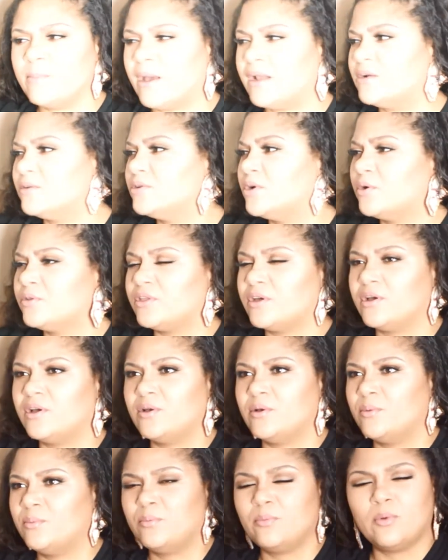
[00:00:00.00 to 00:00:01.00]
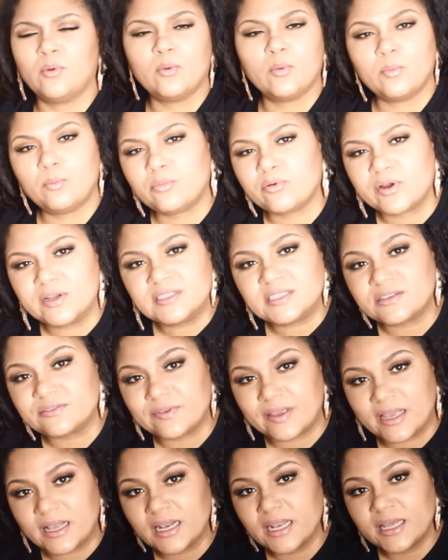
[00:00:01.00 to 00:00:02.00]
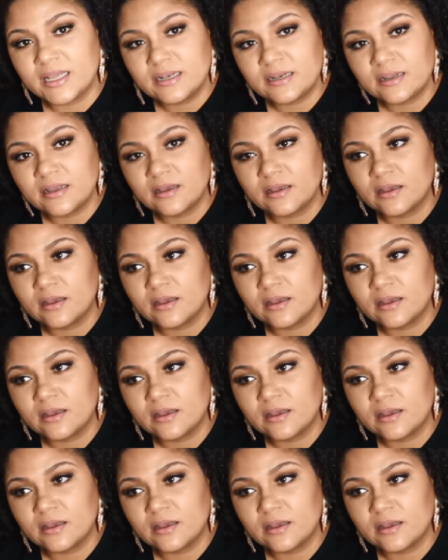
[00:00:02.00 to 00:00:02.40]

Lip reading: I don't know the Prince of England.